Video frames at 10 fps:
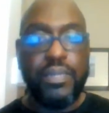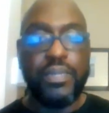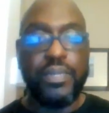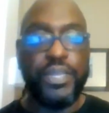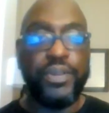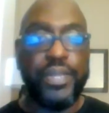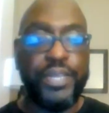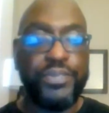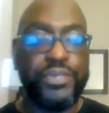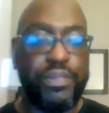
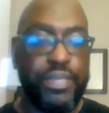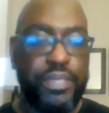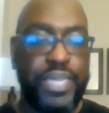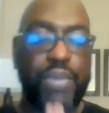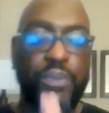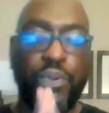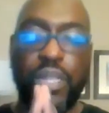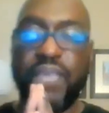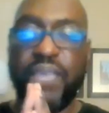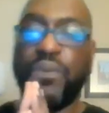here's the thing that we want
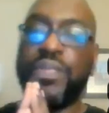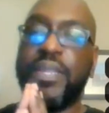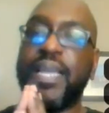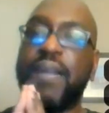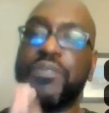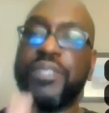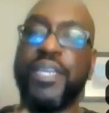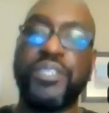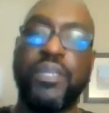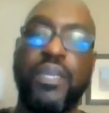to leave you with in the
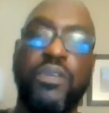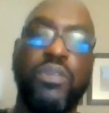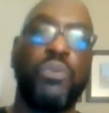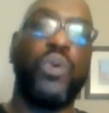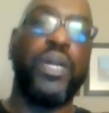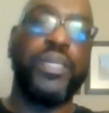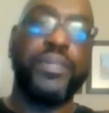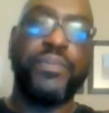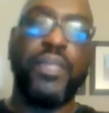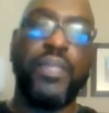conversation. Number one,
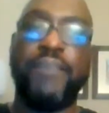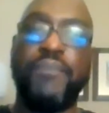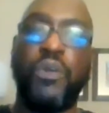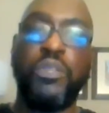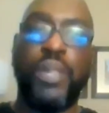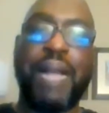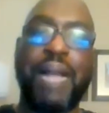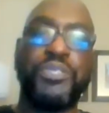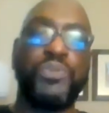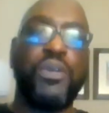have multiple
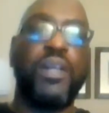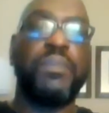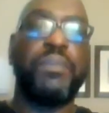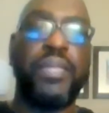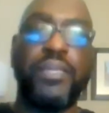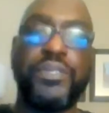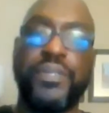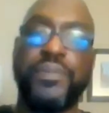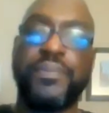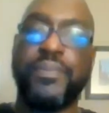options. We talked about
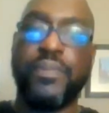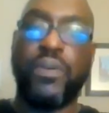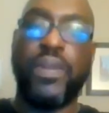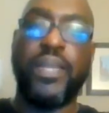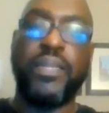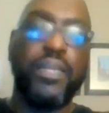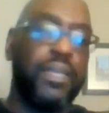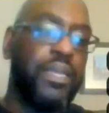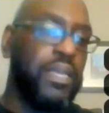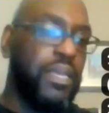this, right?
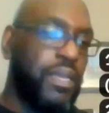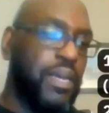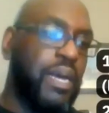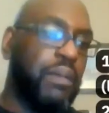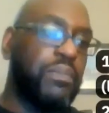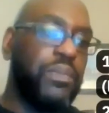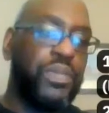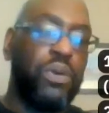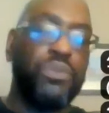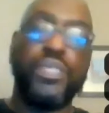
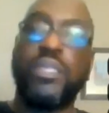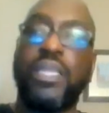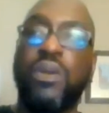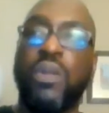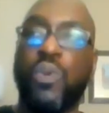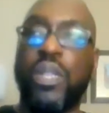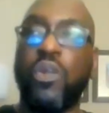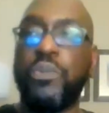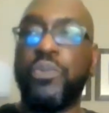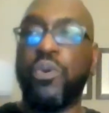Don't just lean on one
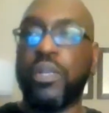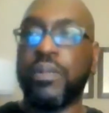load board.